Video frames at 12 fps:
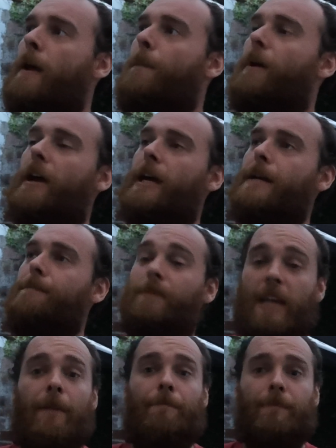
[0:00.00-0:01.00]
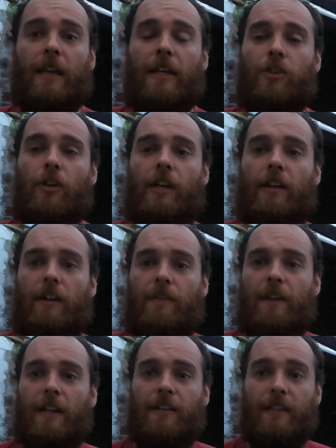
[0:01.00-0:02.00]
But enjoy your
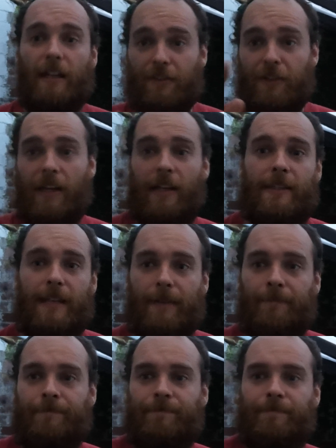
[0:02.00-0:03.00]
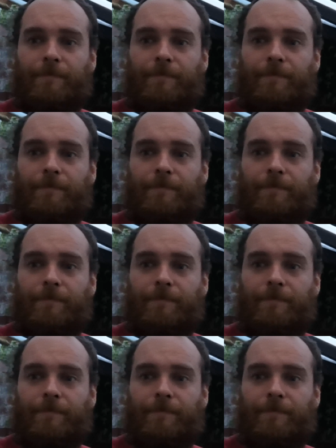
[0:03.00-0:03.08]
evenings, and I'll see you next time.